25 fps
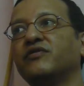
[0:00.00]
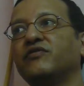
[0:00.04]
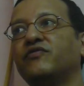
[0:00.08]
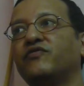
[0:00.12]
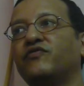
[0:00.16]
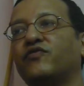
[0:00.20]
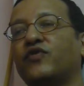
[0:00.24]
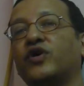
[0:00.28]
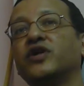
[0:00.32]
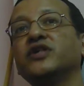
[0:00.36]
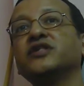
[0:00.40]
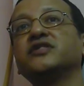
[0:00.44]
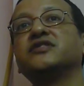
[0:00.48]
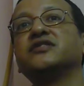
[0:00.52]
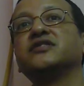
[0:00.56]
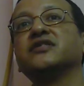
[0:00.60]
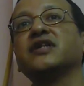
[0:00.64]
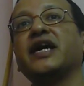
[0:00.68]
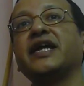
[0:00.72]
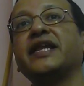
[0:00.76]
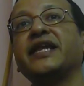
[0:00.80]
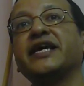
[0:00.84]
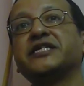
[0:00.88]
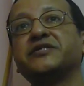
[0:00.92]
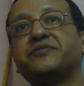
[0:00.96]
was
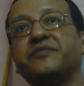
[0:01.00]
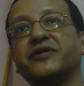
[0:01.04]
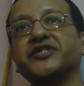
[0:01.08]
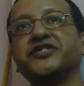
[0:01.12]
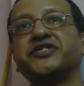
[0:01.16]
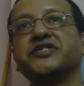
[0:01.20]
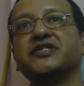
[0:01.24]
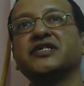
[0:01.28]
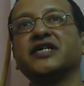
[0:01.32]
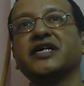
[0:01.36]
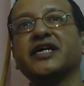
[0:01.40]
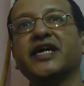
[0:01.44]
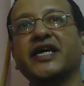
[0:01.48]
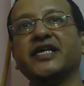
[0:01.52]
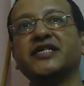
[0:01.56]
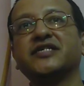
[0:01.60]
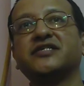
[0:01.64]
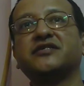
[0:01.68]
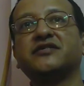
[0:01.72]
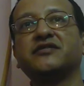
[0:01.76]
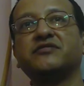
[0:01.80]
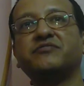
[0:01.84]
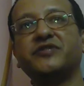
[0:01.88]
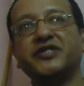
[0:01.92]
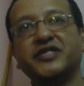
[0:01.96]
an expression
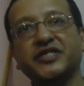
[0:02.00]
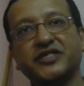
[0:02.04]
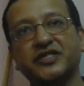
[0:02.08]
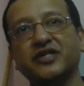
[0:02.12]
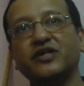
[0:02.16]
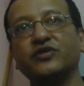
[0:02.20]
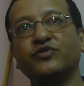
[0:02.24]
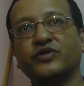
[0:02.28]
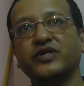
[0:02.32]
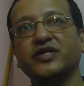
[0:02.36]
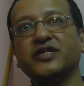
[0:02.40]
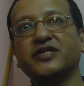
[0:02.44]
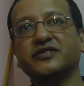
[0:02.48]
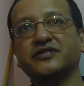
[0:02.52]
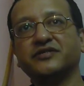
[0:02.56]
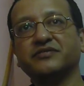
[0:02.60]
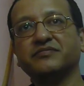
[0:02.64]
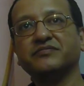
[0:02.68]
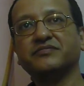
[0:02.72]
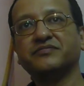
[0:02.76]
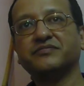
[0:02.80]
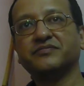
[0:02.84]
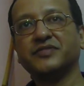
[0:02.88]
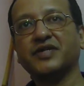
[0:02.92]
against British colonialism